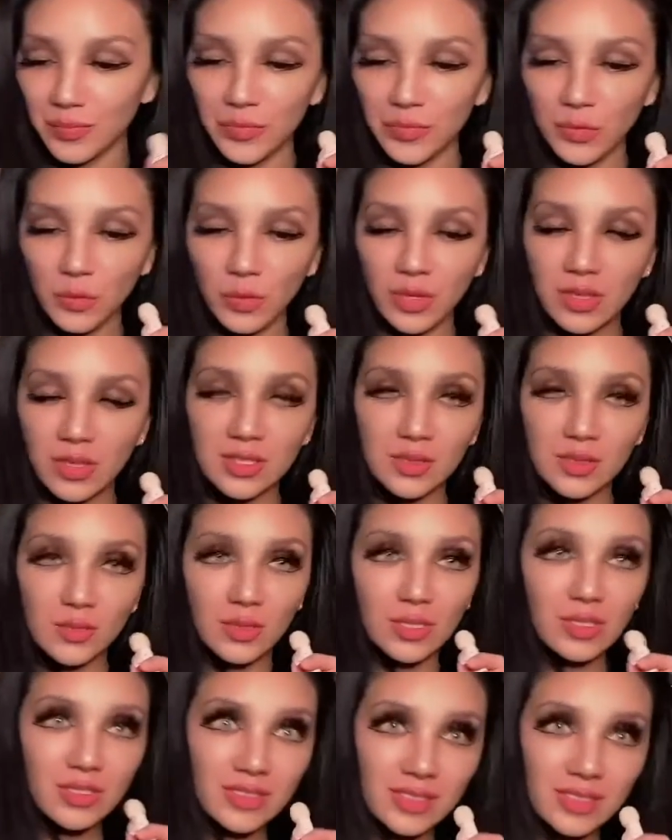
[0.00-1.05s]
Where this
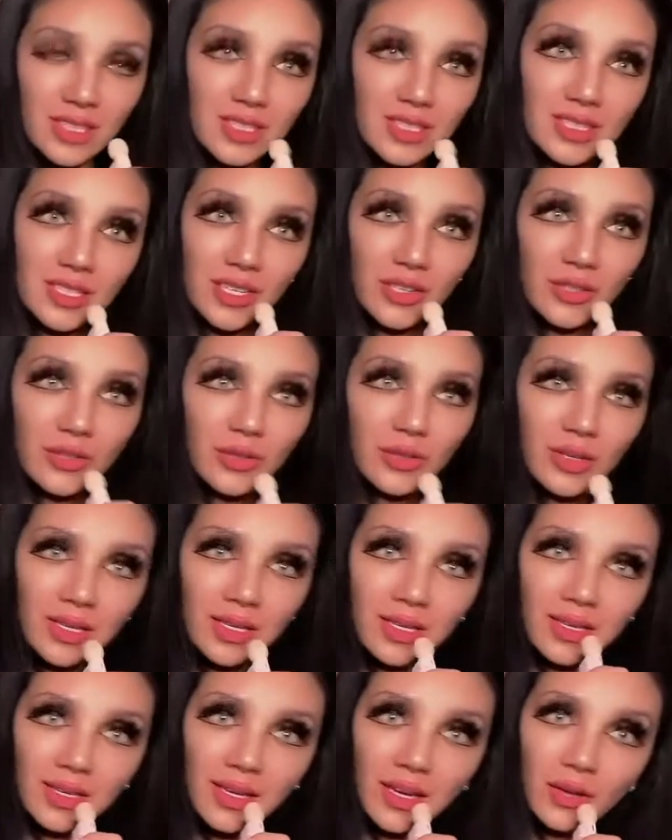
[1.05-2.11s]
one looks like a tote, it
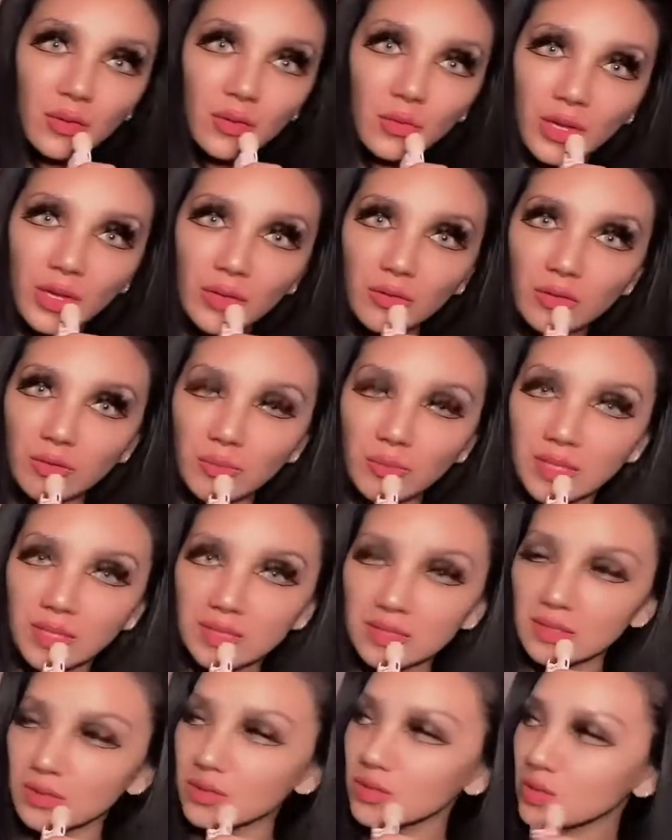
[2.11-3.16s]
can get away with being
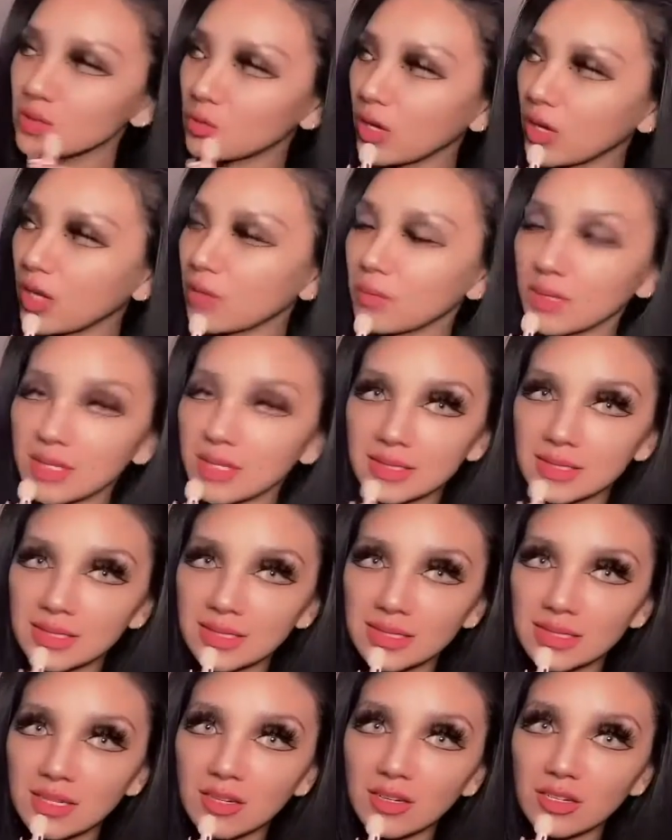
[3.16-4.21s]
so square because it
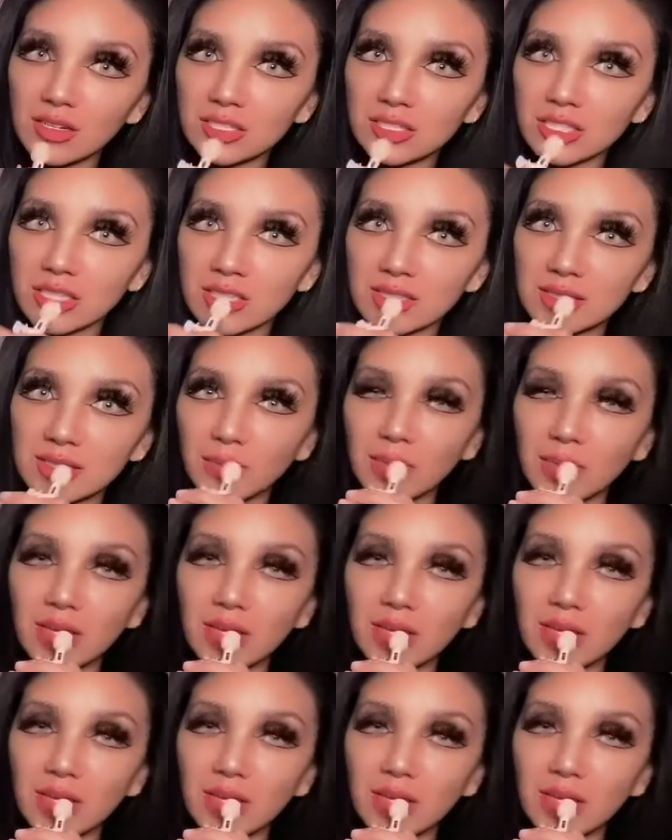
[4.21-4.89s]
is large. There's